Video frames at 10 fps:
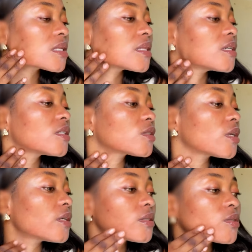the
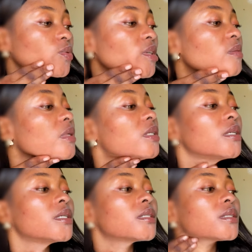sunscreen,
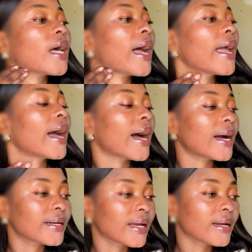because I
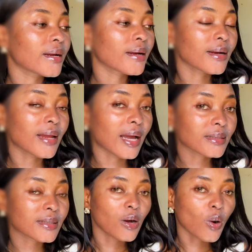added
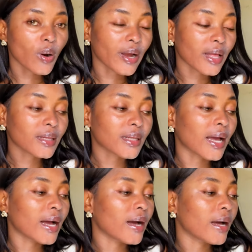that oil
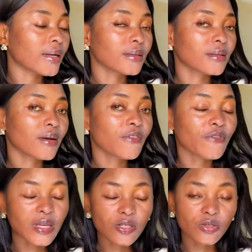and
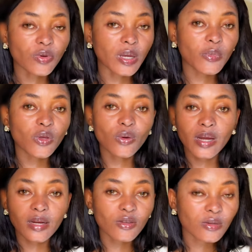face cream, you
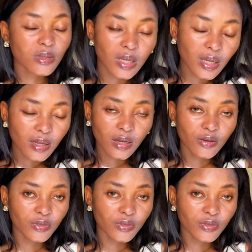can use either of